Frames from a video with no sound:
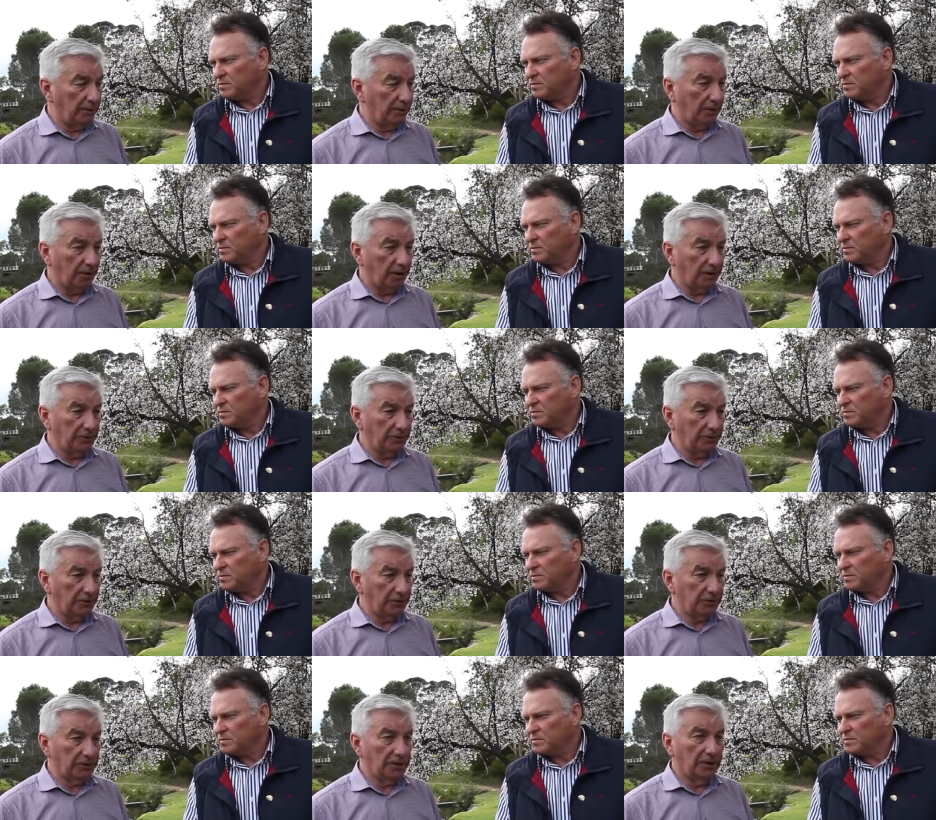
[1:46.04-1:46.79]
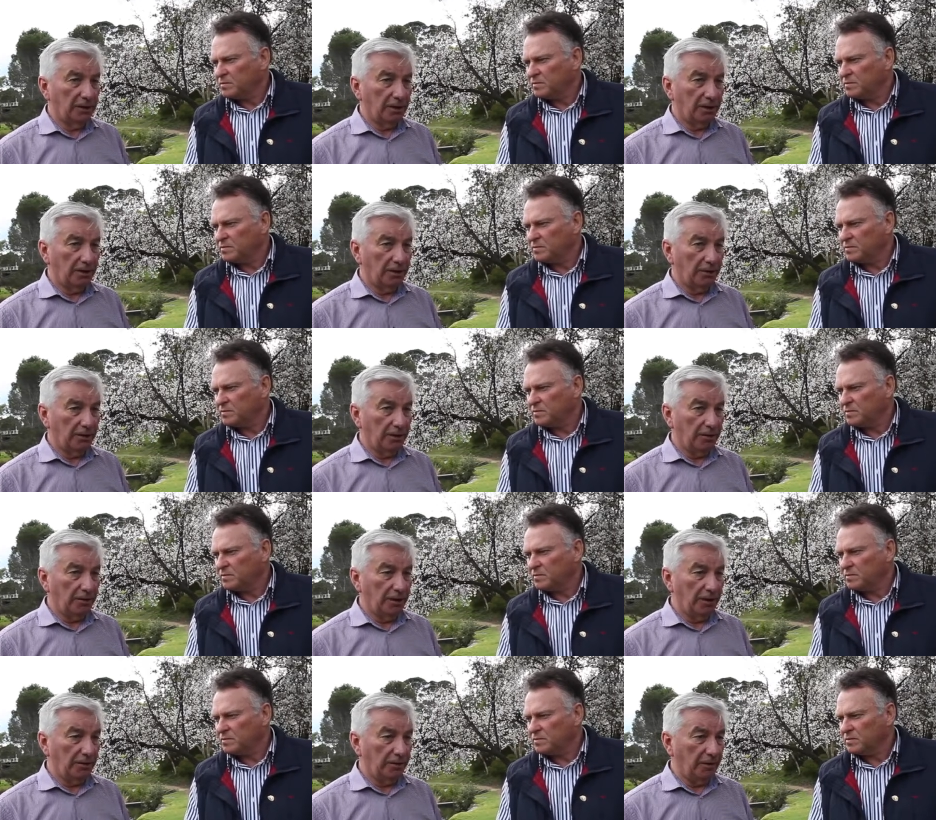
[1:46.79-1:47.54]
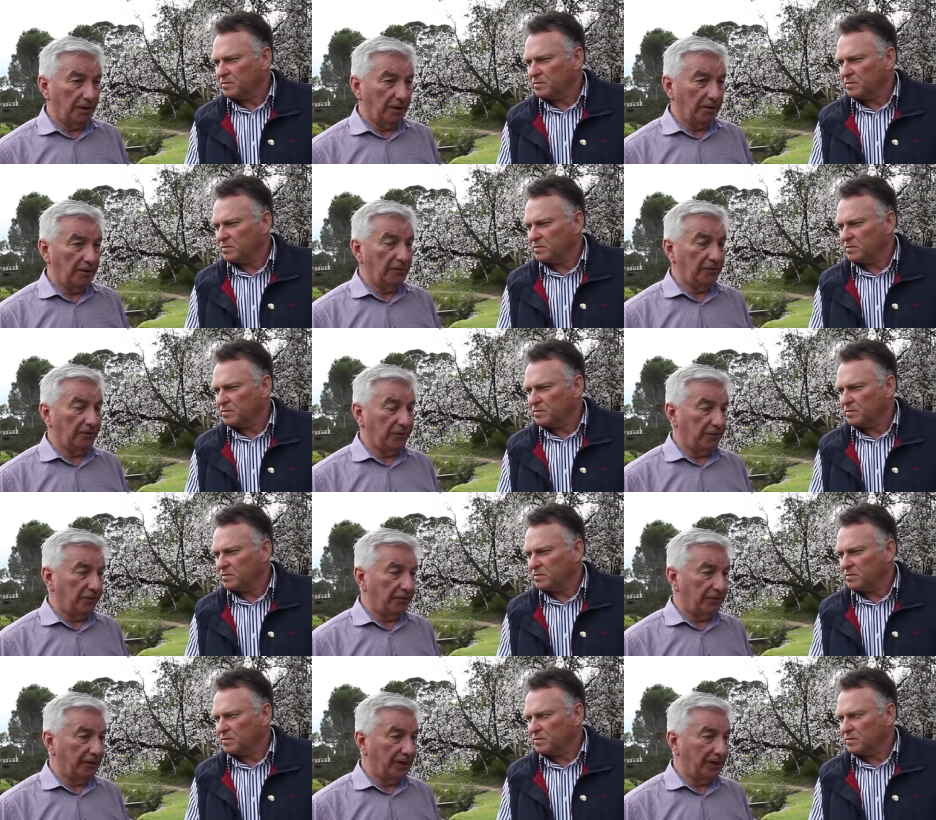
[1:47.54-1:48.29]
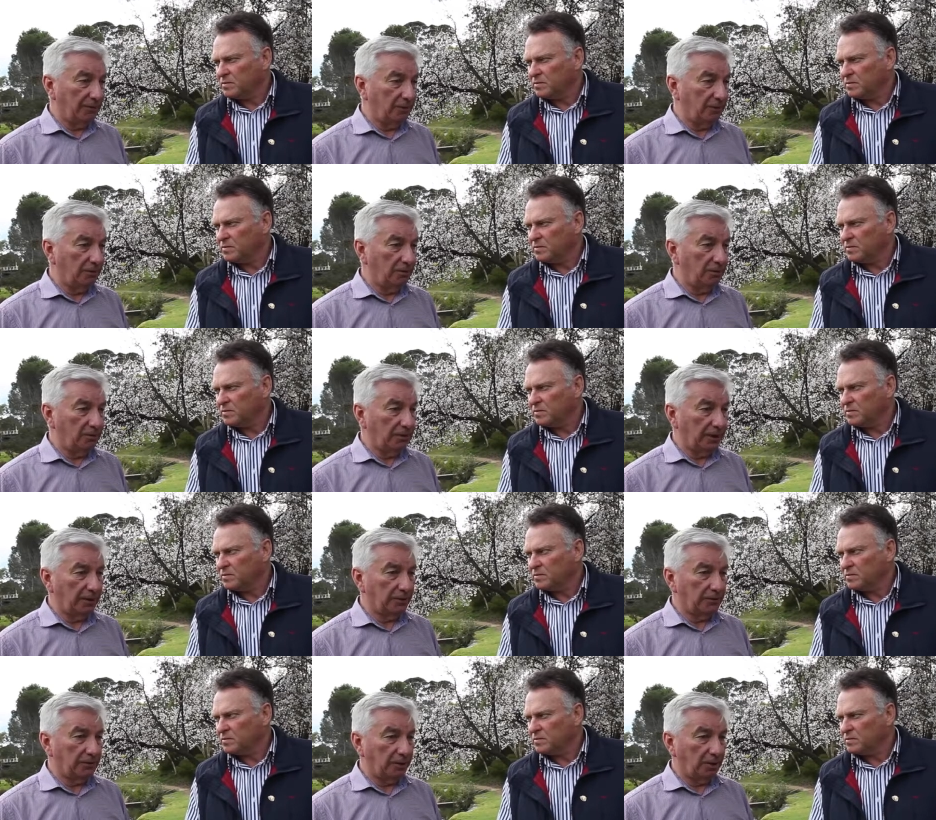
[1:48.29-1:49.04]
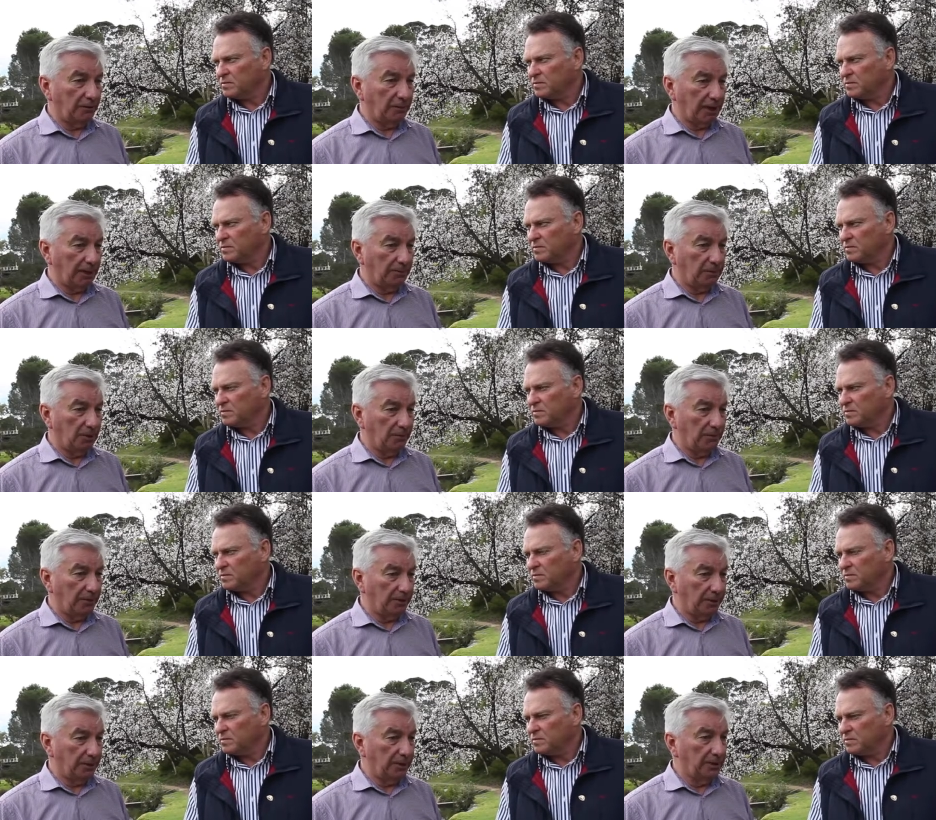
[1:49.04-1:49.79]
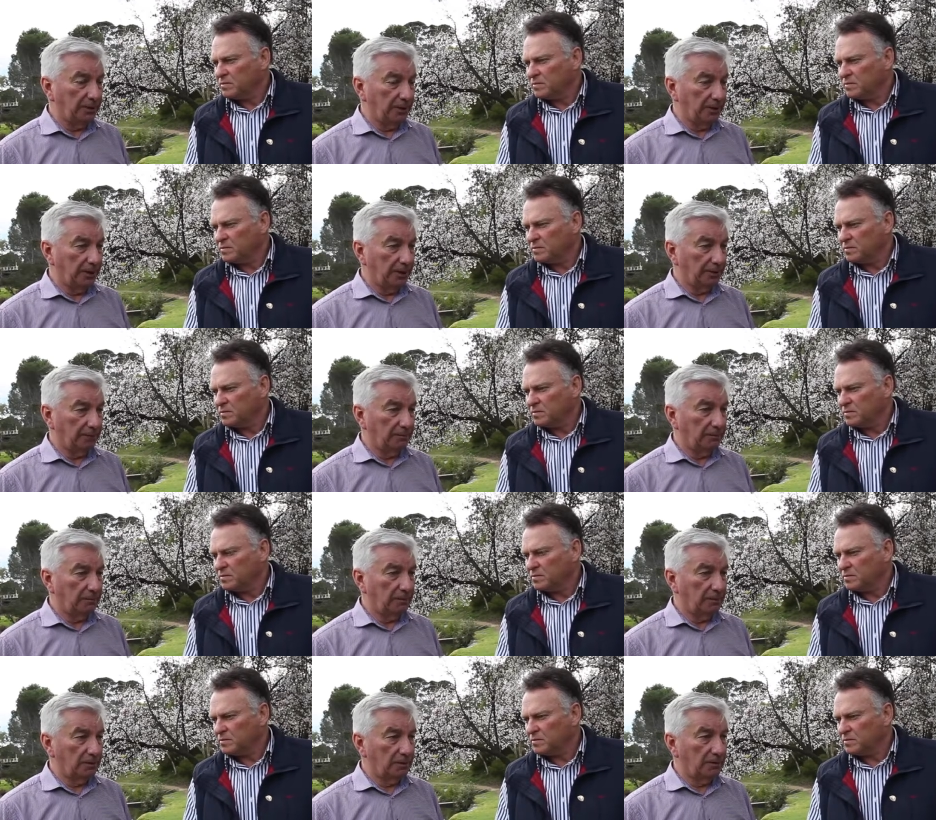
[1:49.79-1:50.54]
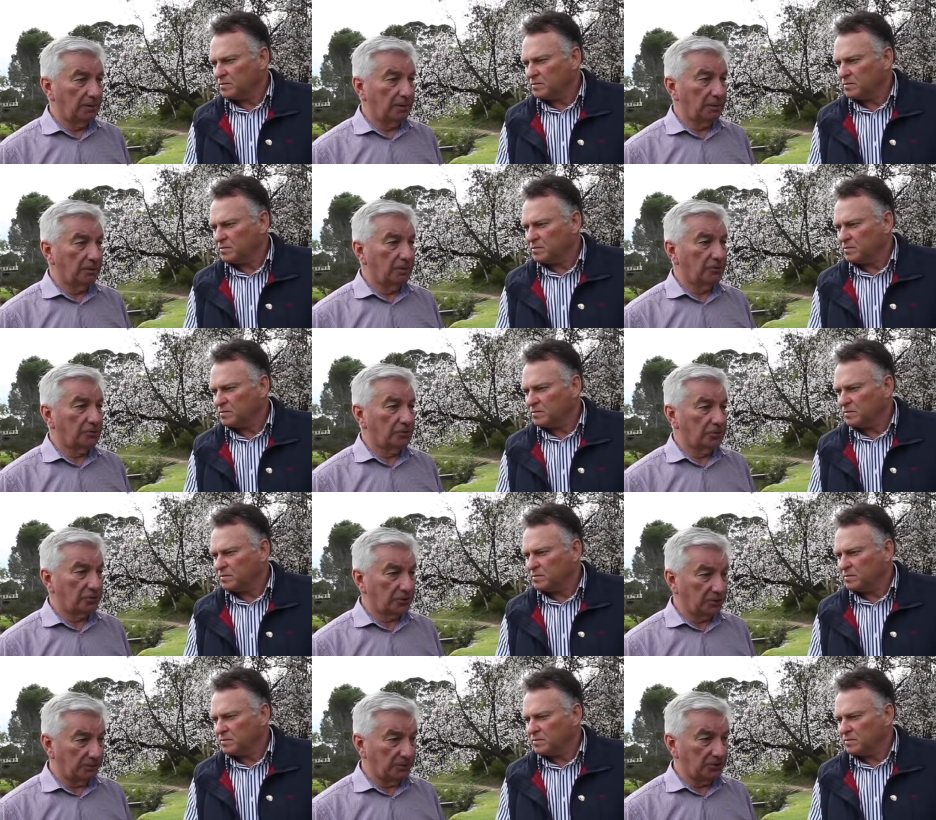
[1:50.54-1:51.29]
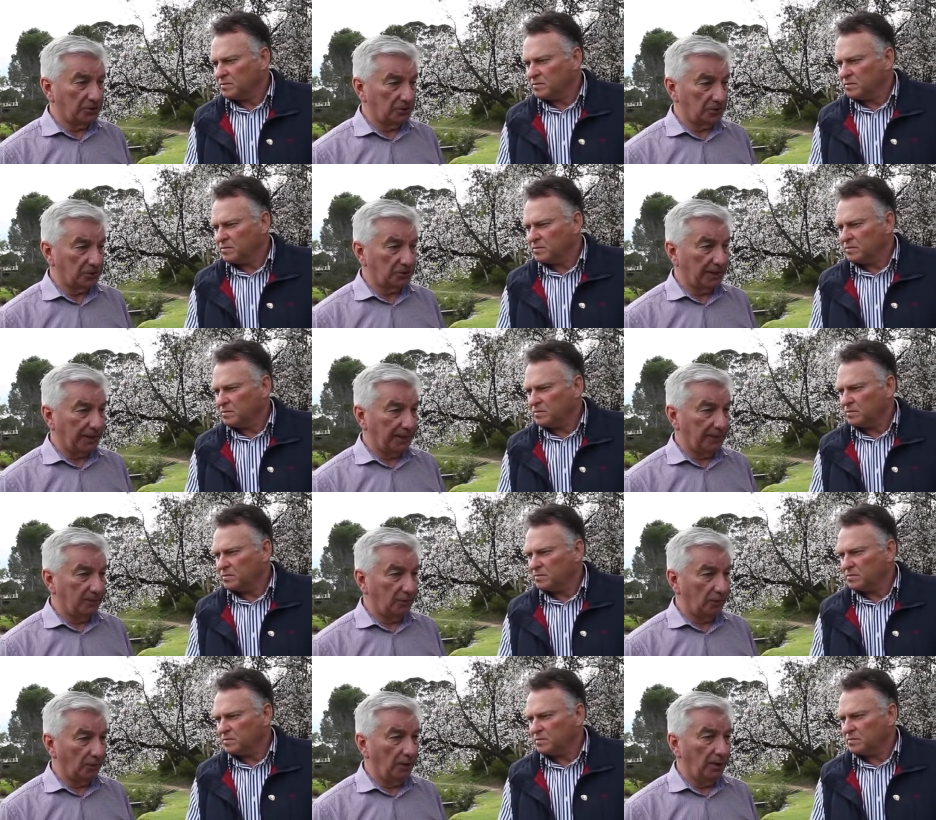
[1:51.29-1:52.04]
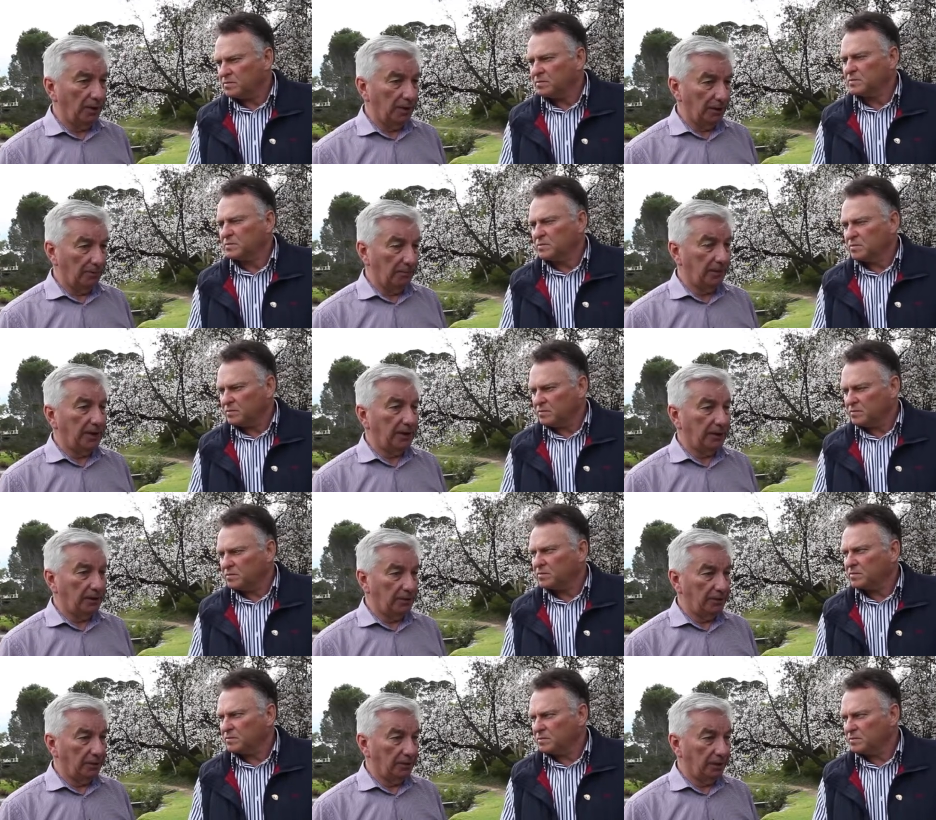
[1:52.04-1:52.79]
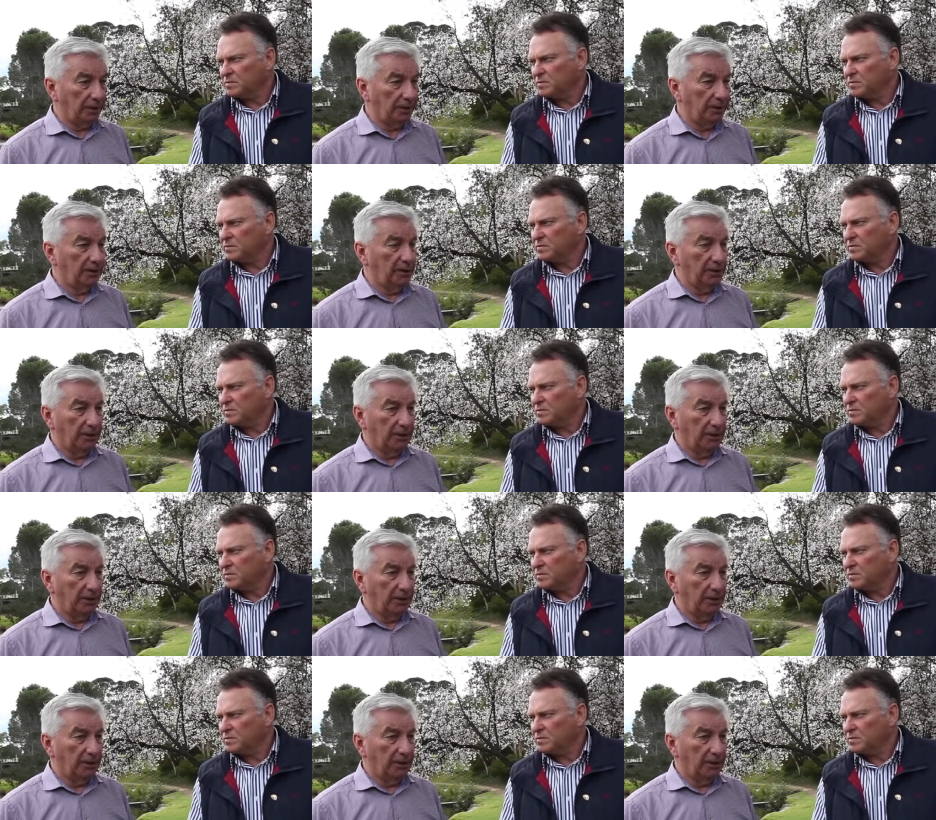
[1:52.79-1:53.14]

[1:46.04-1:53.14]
Speaker 1: life is on, a, for a farmer running, trying to run a property and be sustainable and make a dollar.